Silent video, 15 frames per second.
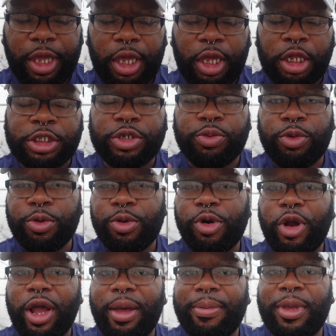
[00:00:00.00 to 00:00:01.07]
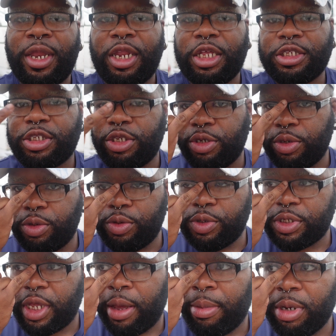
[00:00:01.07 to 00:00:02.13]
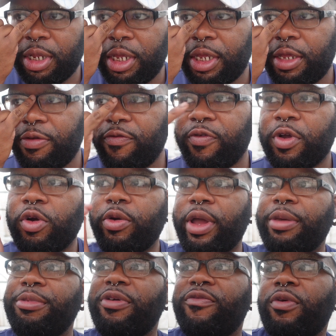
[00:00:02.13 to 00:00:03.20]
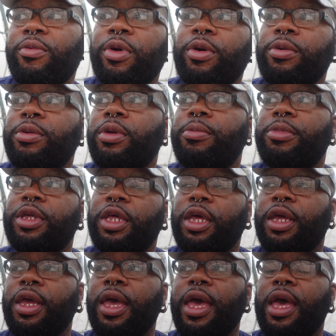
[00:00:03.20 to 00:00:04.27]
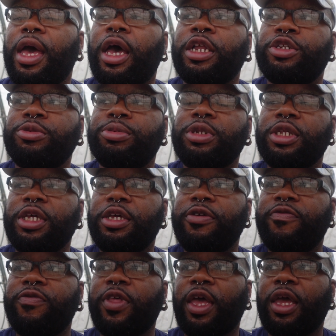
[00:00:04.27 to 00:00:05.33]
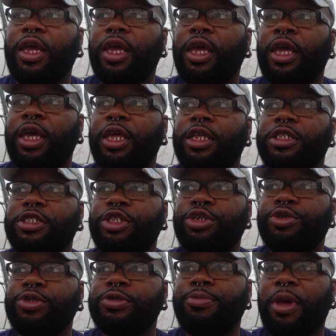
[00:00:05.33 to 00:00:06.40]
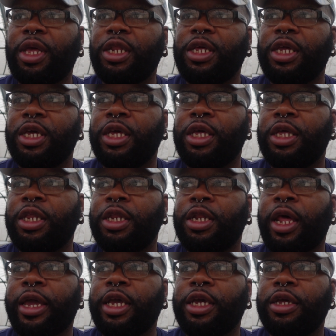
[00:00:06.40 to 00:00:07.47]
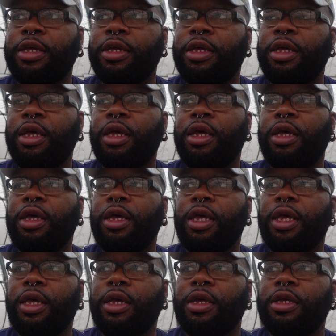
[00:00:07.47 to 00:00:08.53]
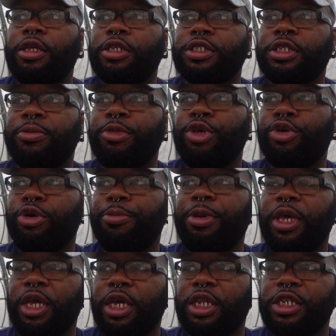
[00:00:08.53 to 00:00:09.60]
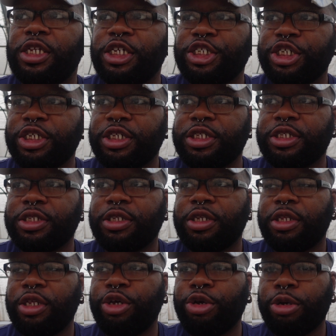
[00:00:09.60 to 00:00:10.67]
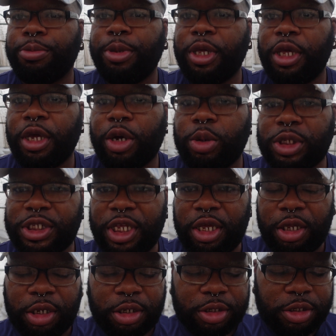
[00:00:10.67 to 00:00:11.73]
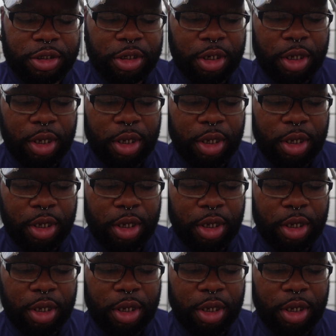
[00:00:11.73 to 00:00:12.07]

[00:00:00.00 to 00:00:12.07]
it's a root crop and it's used, I believe, correct me if I'm wrong, but I do believe that it's used mainly in like some European dishes, European cuisines.